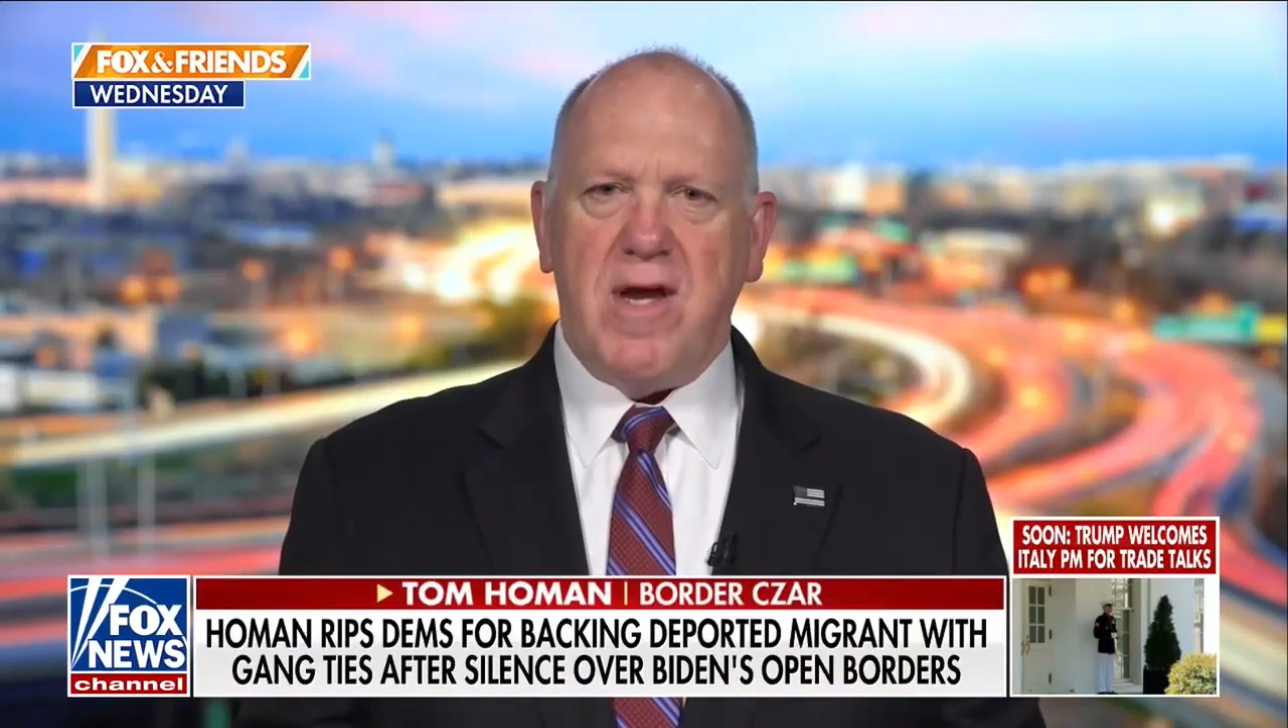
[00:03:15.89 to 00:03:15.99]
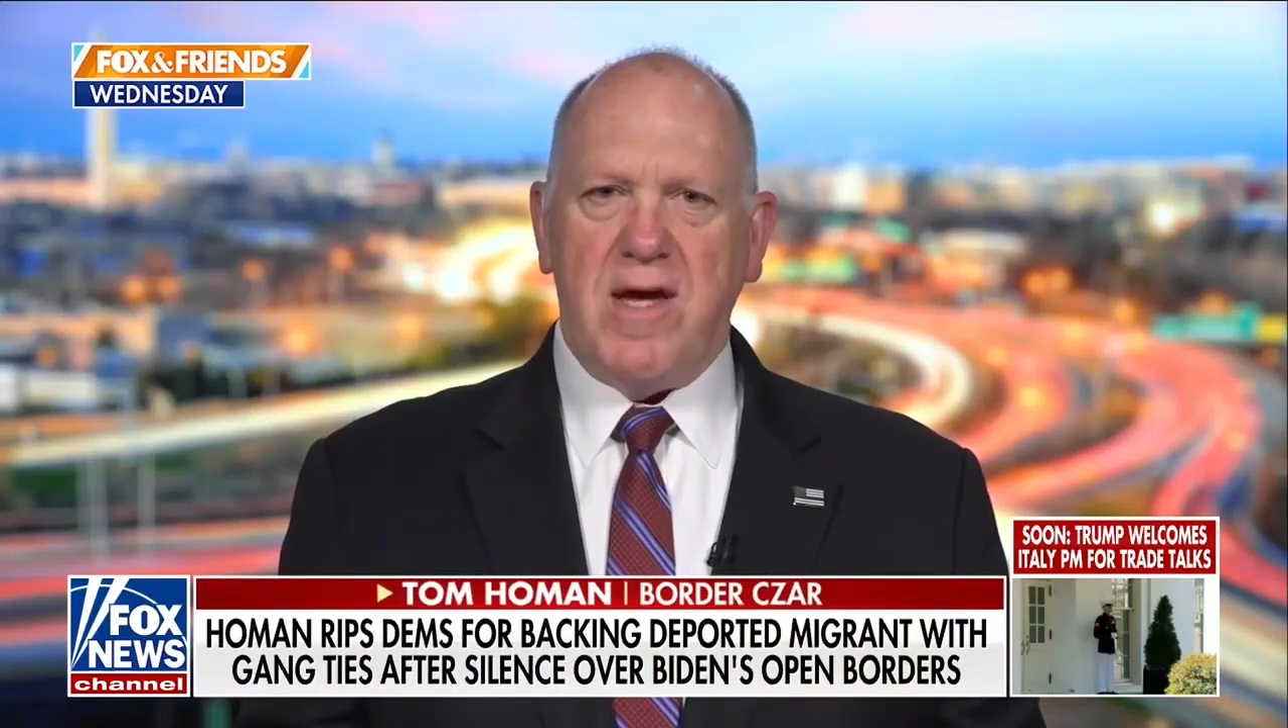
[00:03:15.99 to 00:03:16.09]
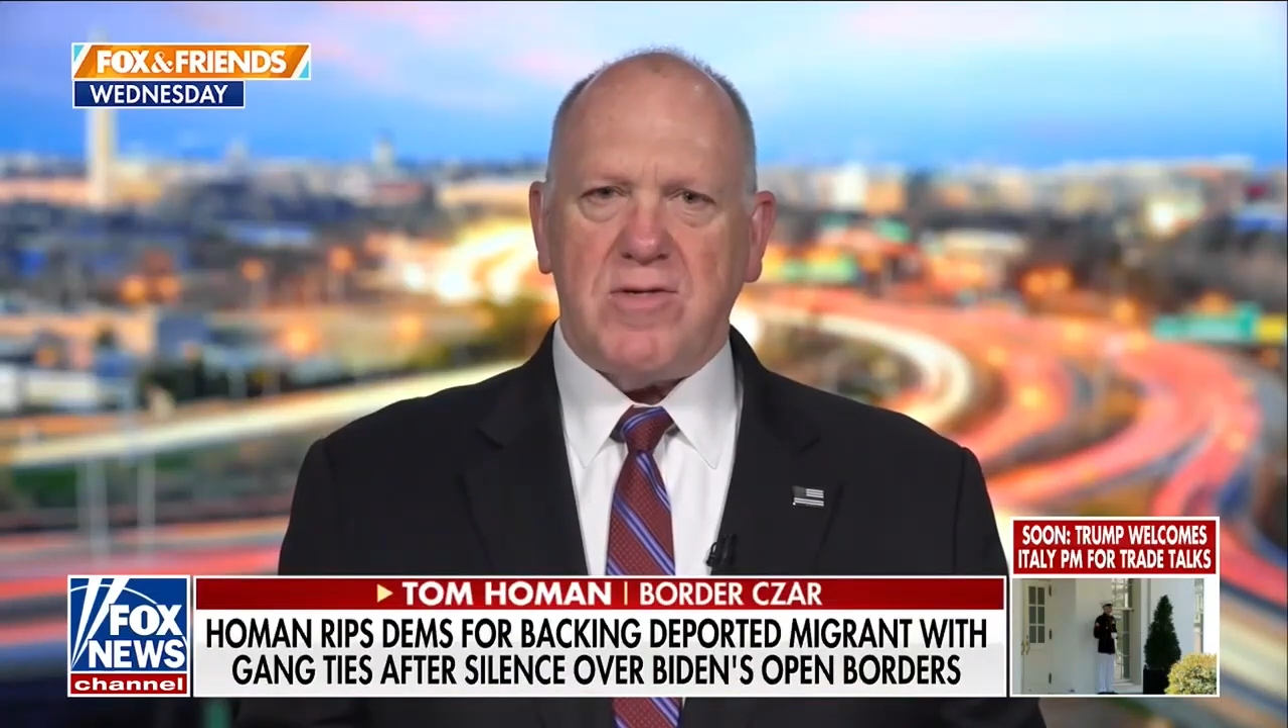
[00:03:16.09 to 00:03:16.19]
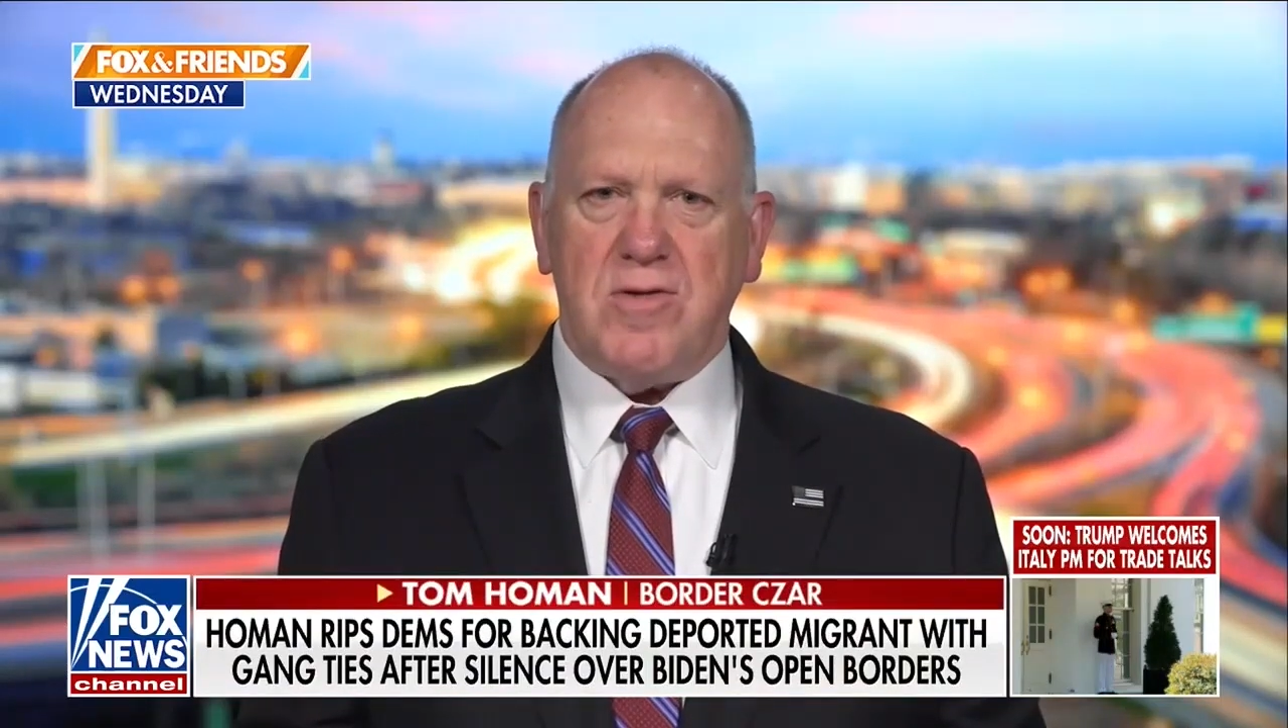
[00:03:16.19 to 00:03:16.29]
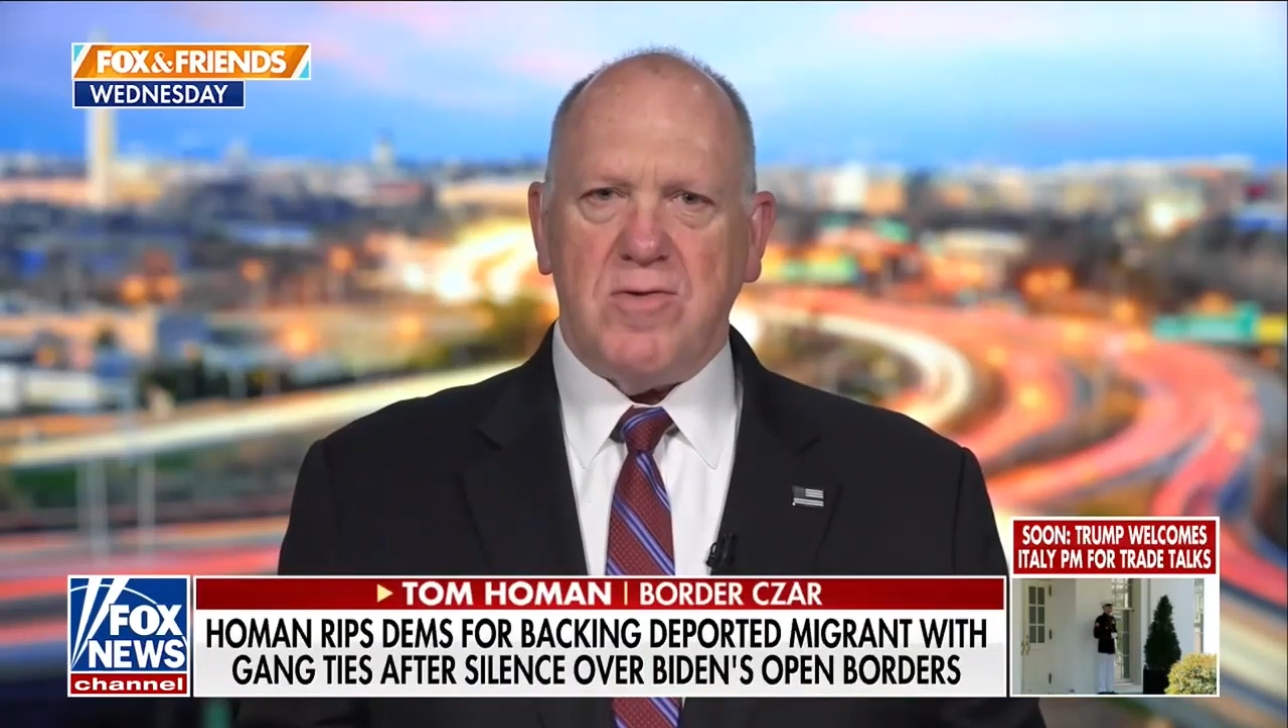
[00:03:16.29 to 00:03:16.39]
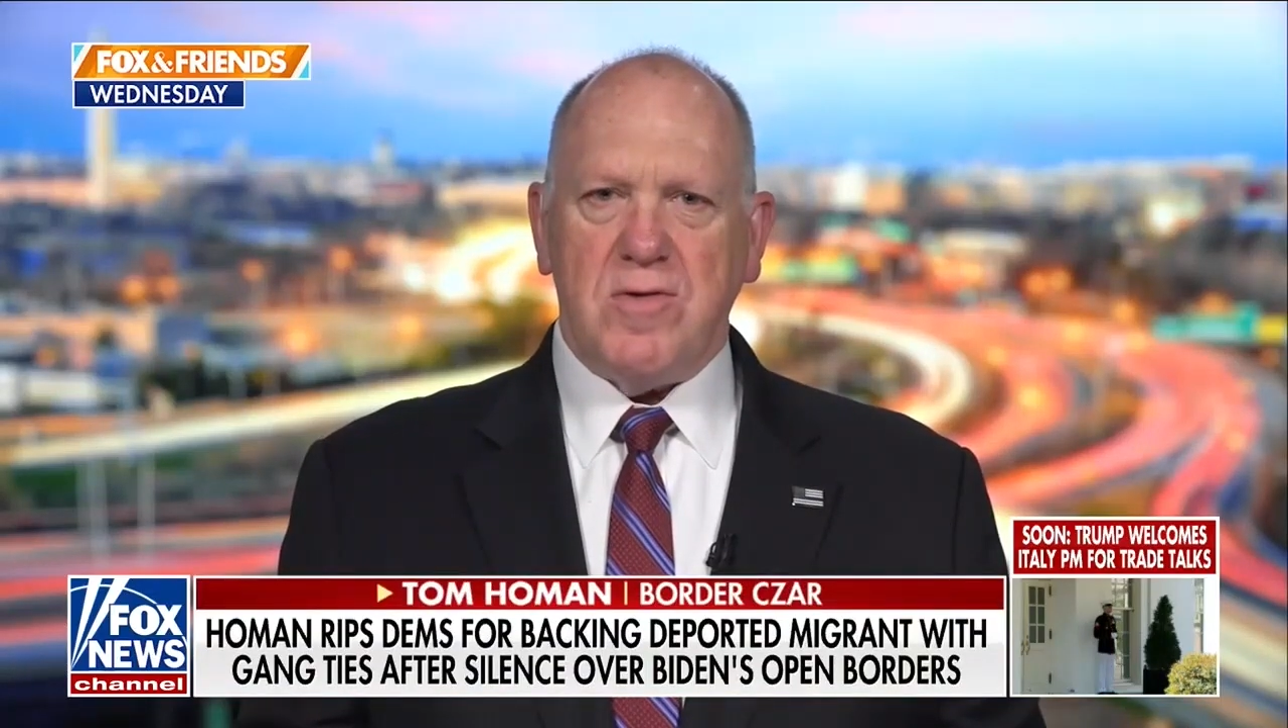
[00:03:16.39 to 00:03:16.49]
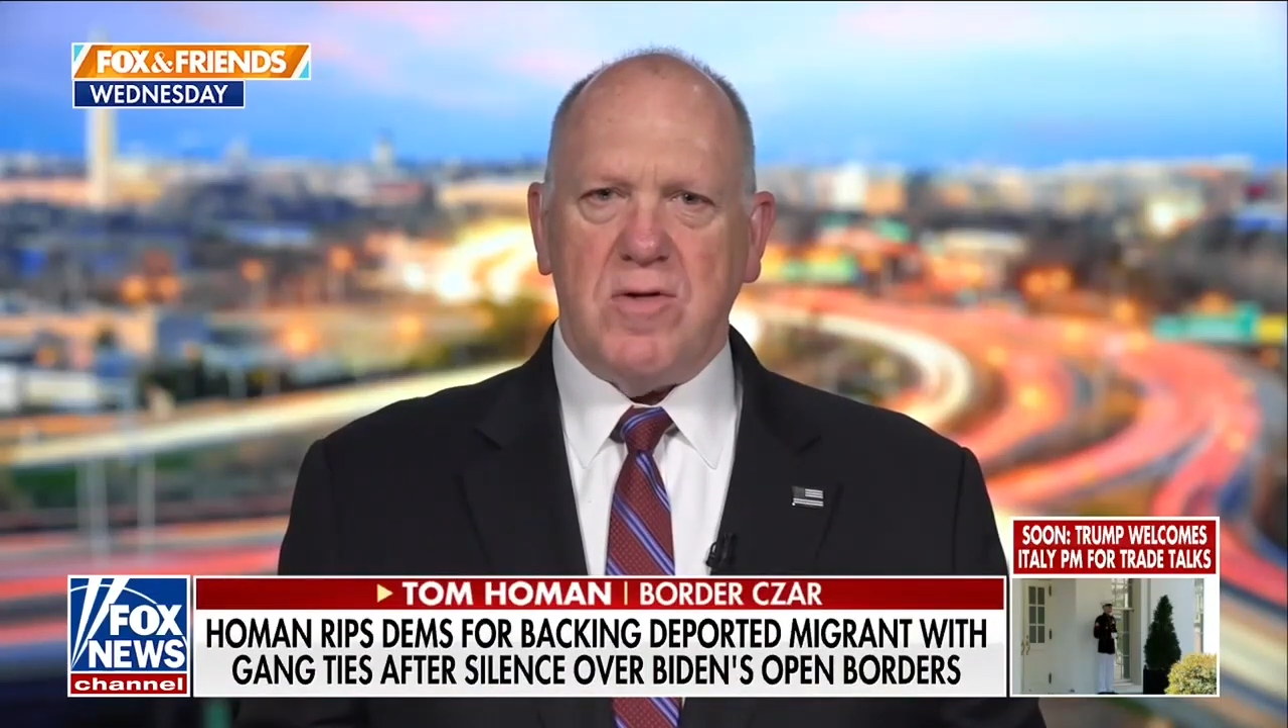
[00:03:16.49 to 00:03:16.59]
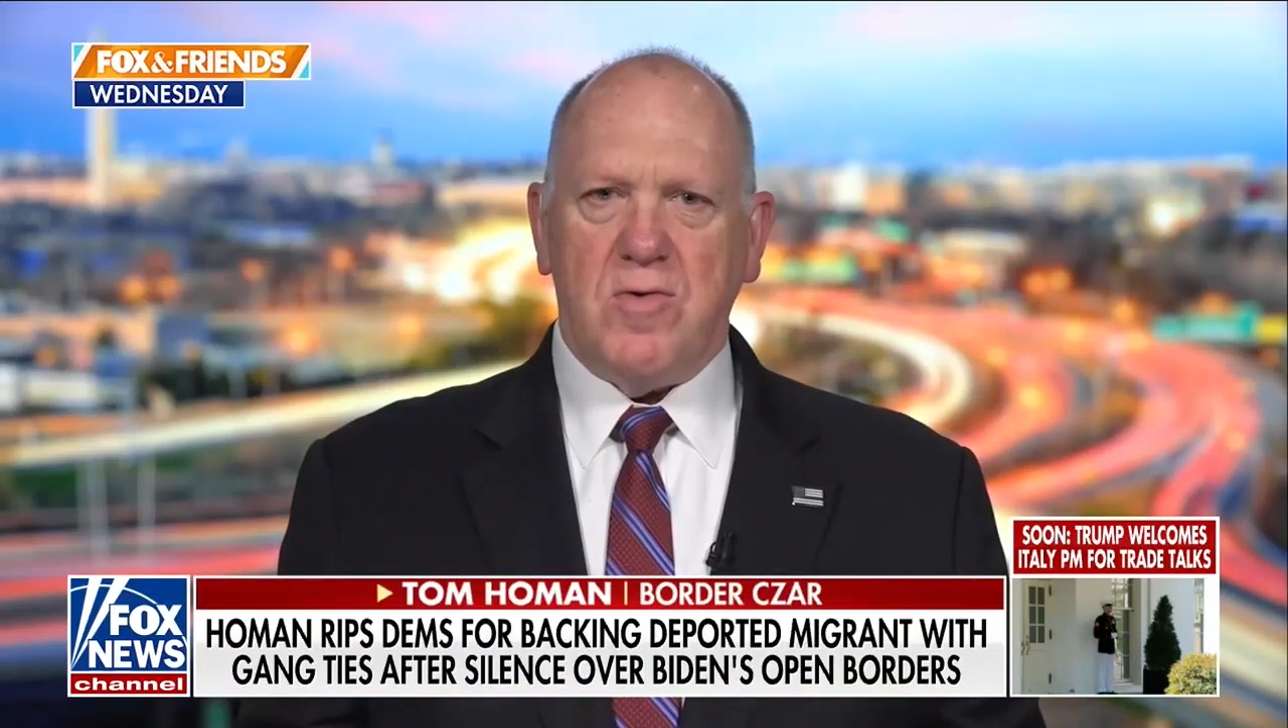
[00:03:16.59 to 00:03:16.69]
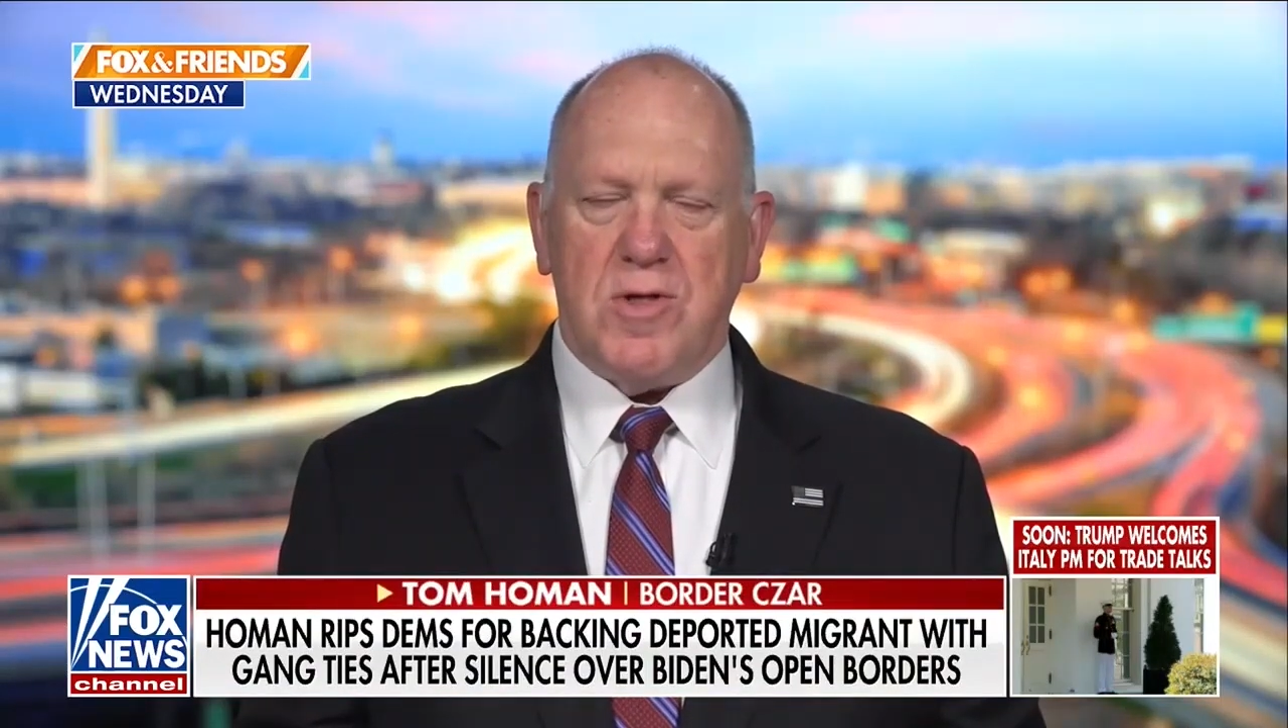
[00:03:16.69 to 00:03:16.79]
national,